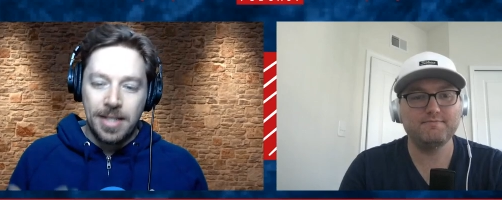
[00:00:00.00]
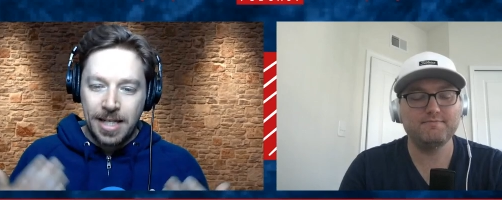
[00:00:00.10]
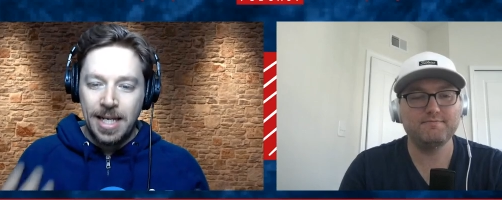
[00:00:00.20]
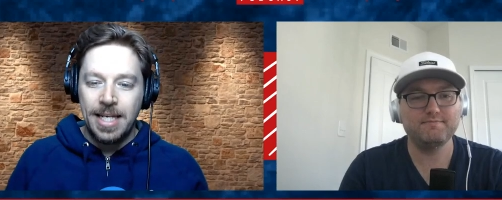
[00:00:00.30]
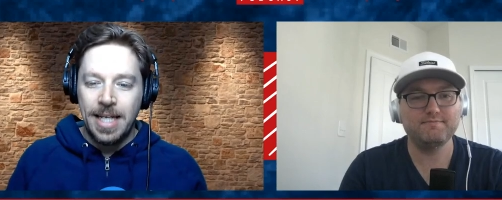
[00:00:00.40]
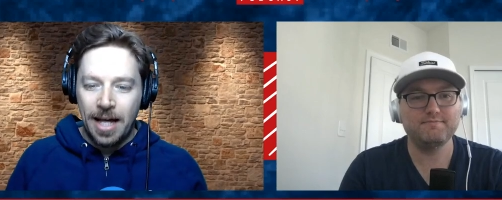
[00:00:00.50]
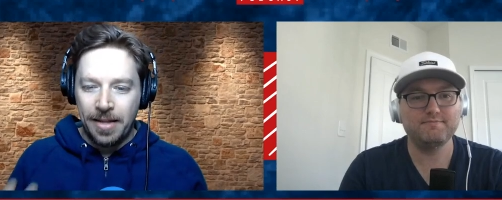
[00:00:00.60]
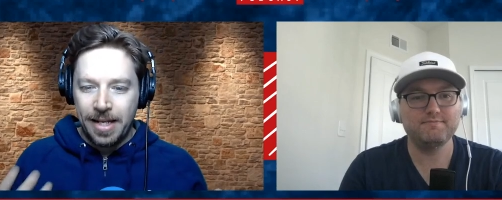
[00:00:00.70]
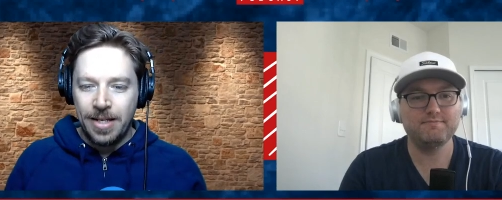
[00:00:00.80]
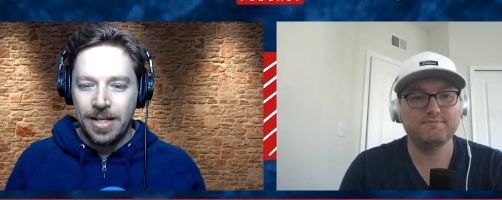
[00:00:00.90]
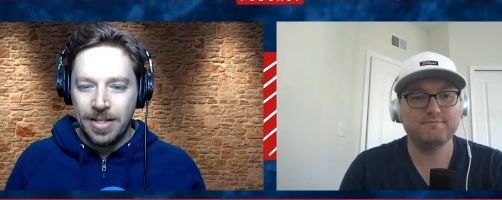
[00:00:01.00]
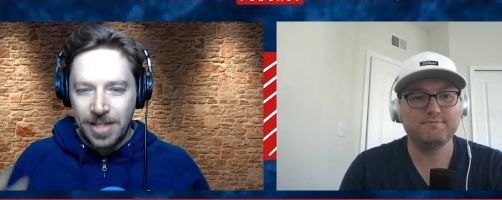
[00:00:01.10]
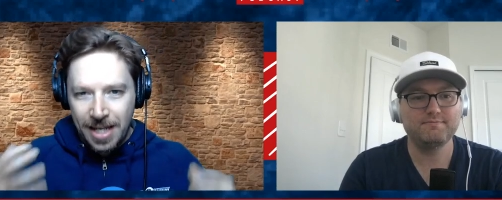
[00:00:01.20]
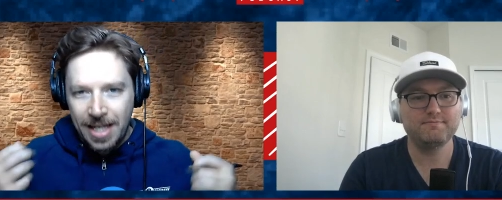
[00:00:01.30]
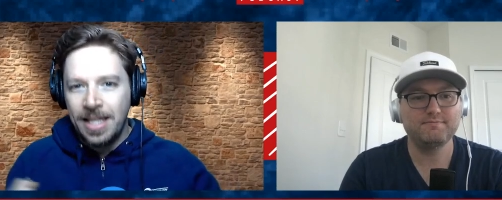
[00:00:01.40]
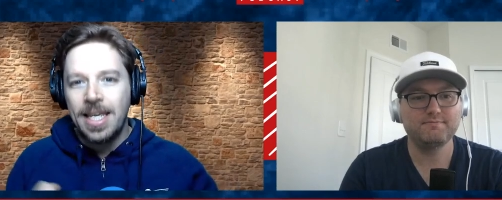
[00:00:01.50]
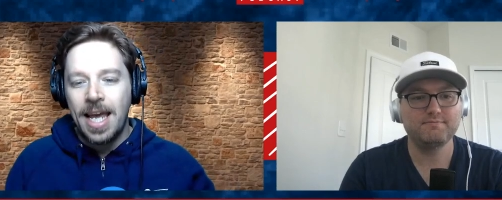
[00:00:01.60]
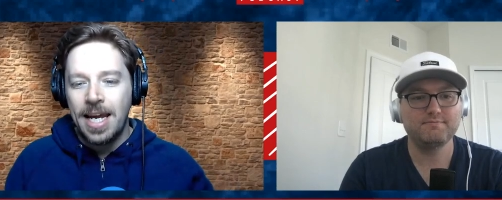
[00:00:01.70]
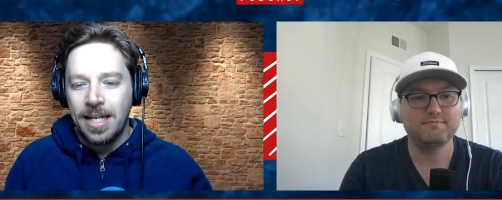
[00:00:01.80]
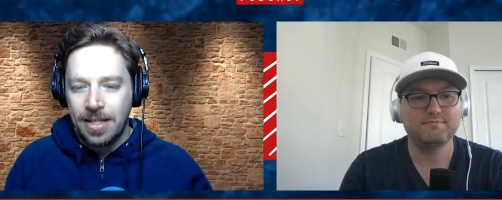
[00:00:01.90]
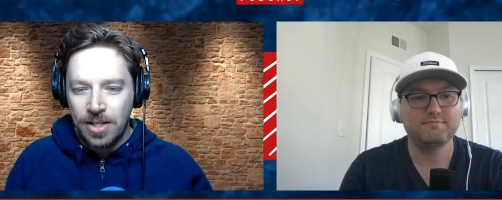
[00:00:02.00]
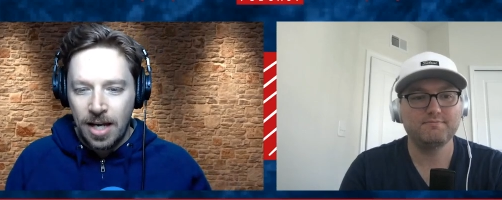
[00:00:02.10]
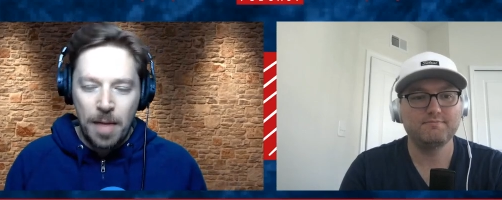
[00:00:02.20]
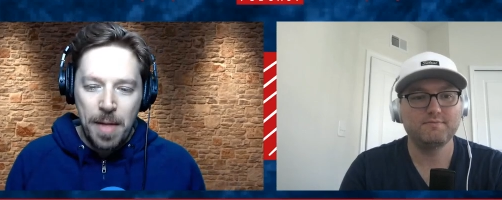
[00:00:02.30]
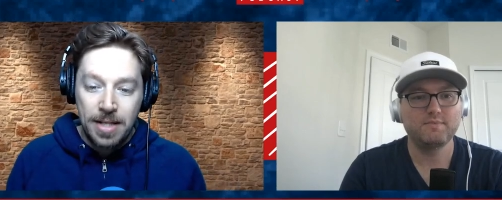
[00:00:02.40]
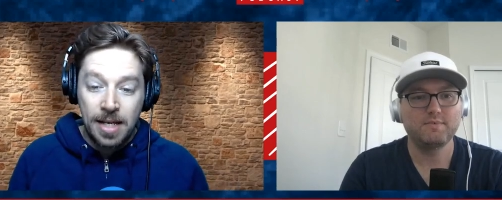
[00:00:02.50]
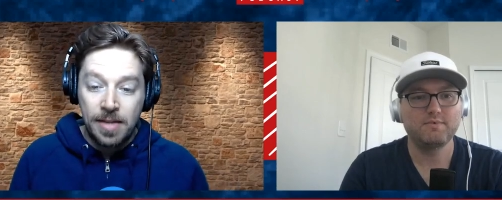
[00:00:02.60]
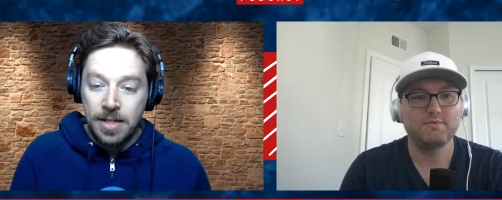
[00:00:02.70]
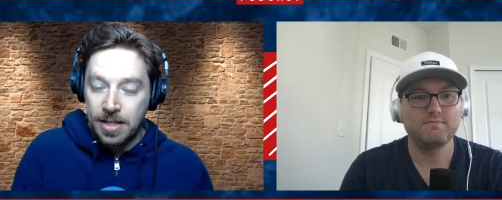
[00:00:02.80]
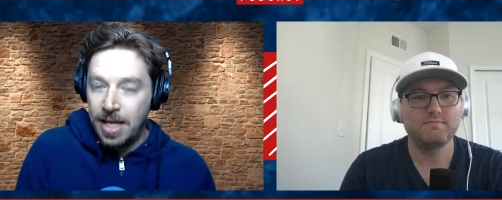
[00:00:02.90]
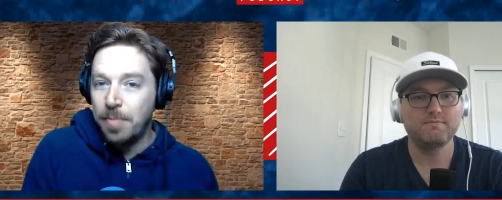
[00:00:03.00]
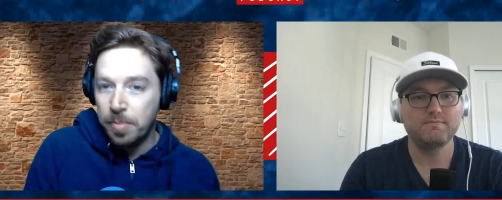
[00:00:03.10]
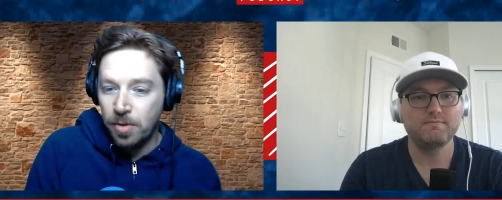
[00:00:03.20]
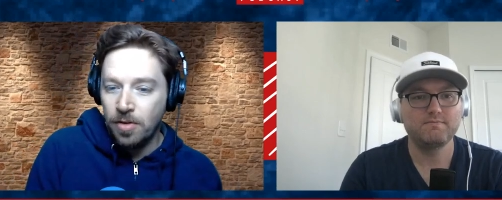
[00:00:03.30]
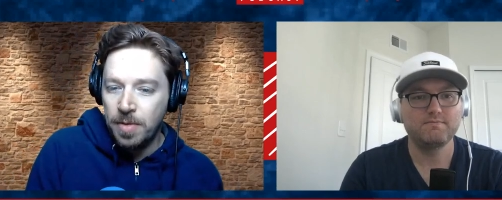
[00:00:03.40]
Speaker 1: that Kenny Golladay is in the 80s, and I'm not saying he's not capable of